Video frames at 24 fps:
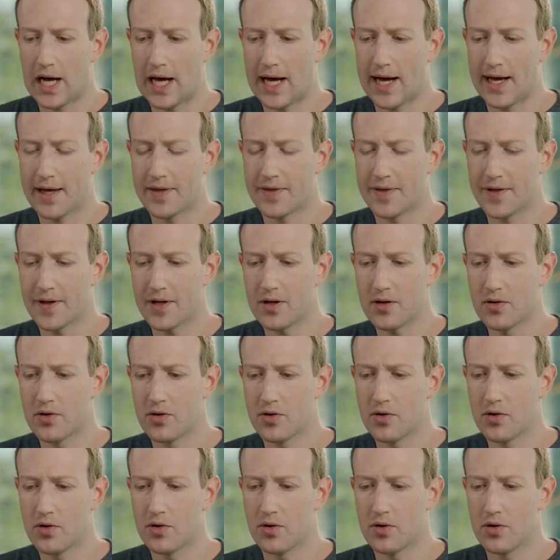I
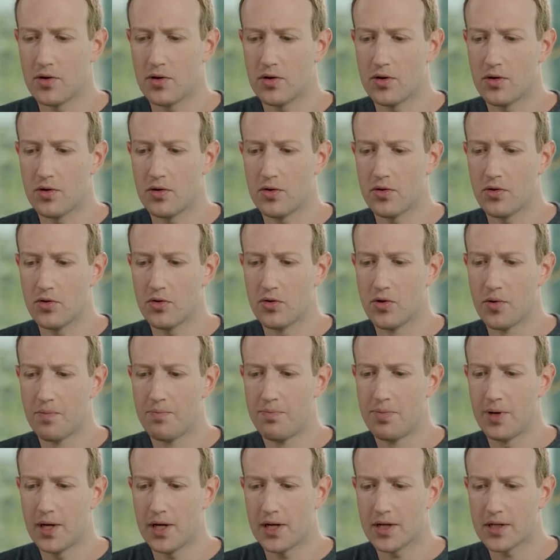think the
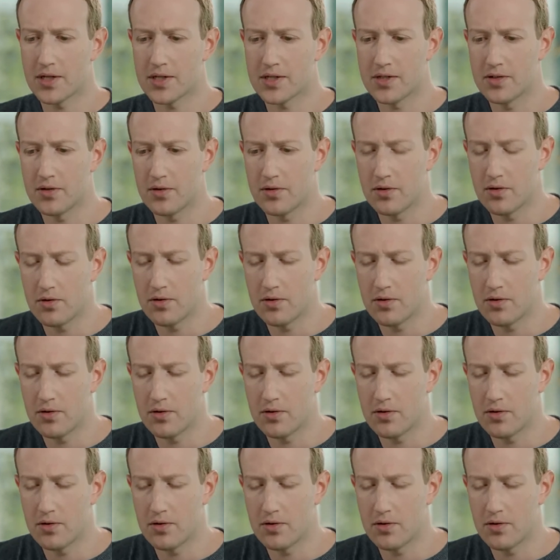biggest